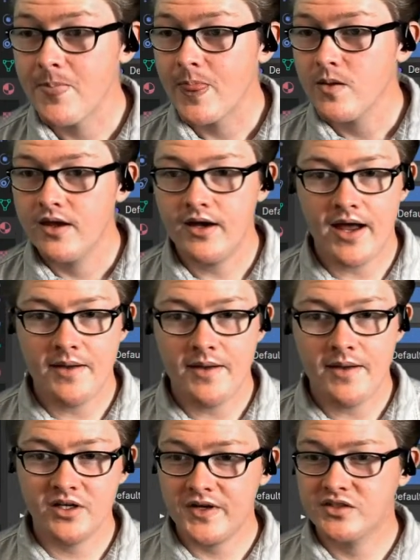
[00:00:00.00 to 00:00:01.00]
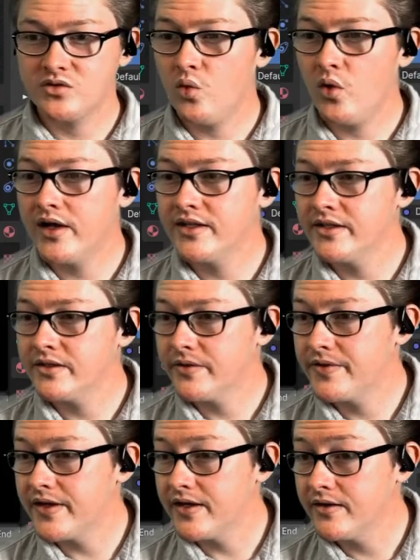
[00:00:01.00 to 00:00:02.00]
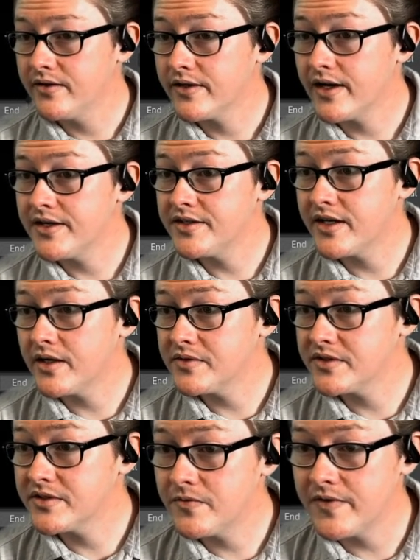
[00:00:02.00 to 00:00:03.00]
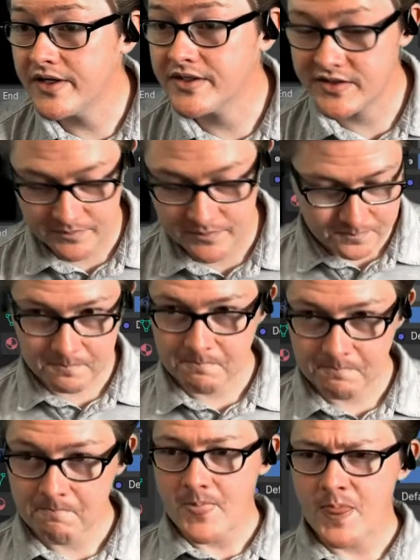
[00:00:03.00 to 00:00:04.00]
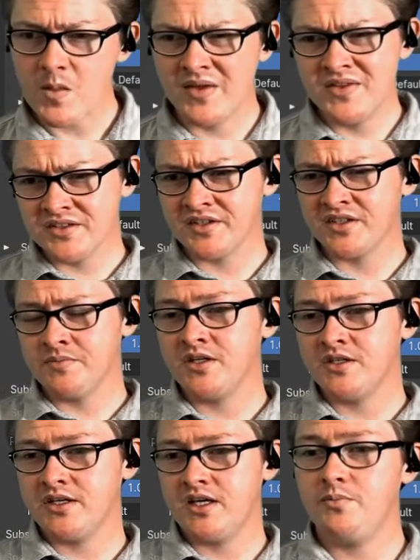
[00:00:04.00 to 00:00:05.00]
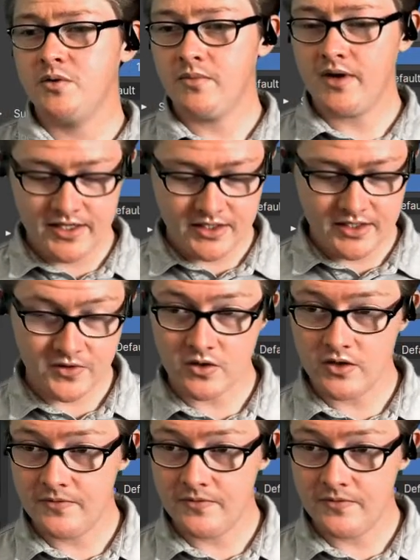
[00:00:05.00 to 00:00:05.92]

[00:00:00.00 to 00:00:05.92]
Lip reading: I'm going to fix one little thing that I said I was going to fix. And this is something to keep in mind if you're